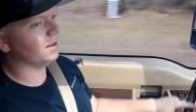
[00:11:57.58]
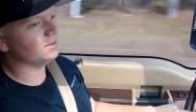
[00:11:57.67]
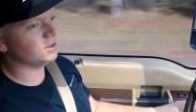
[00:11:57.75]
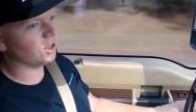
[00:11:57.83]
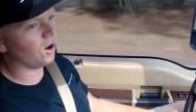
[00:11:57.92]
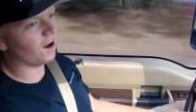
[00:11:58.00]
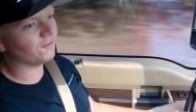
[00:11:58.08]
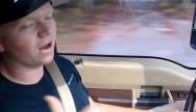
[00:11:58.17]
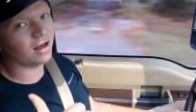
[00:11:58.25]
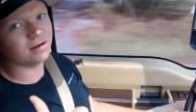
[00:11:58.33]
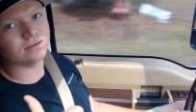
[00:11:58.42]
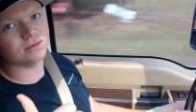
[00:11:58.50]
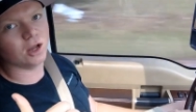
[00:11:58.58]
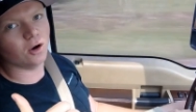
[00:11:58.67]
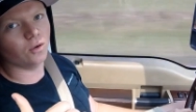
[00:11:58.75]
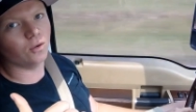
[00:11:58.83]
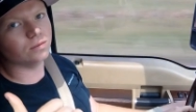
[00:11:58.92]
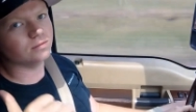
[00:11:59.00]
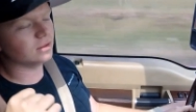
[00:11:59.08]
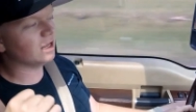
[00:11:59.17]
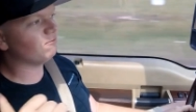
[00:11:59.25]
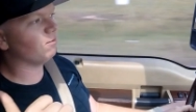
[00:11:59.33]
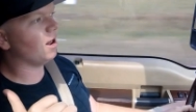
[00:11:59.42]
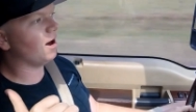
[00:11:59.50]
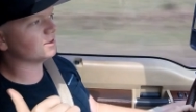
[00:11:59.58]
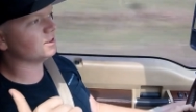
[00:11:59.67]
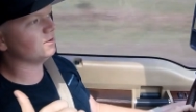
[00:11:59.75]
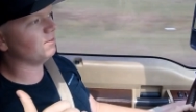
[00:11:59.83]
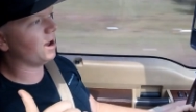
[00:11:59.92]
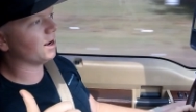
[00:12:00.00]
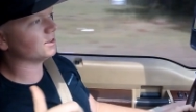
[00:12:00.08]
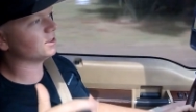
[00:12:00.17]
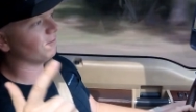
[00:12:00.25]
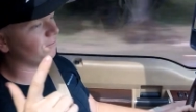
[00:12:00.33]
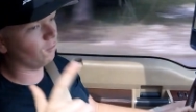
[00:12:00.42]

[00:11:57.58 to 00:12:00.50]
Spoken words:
it. You know, I've got no lift blocks in the back. It's a